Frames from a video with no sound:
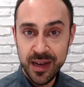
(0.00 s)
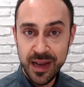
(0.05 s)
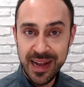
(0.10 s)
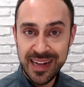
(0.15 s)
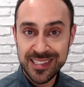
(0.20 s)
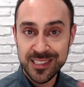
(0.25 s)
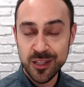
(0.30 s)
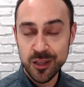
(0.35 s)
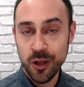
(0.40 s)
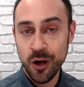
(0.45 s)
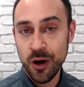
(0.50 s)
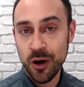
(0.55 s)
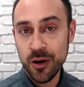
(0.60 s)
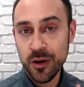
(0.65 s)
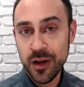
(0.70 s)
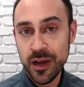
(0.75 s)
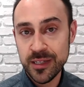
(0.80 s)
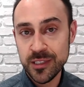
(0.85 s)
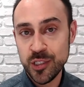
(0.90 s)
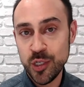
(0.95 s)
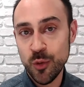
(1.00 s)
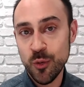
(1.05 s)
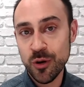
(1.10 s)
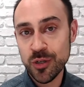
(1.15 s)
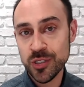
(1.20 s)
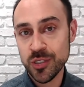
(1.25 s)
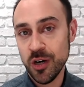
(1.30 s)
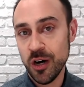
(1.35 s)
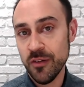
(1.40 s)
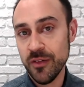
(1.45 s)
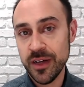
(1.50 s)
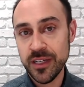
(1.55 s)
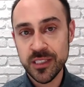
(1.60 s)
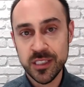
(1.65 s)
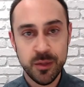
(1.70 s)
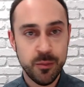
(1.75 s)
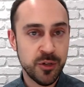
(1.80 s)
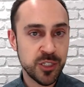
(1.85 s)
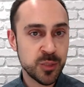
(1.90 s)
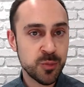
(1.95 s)
as long as you are solving
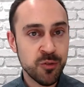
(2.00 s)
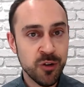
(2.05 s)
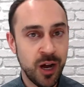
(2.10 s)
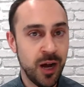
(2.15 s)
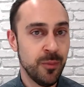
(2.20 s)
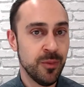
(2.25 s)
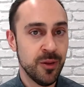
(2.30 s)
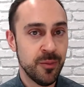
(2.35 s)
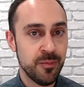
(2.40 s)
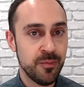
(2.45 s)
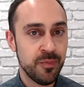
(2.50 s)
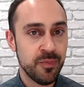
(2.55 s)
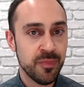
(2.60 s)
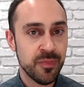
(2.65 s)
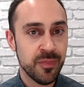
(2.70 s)
someone's problem.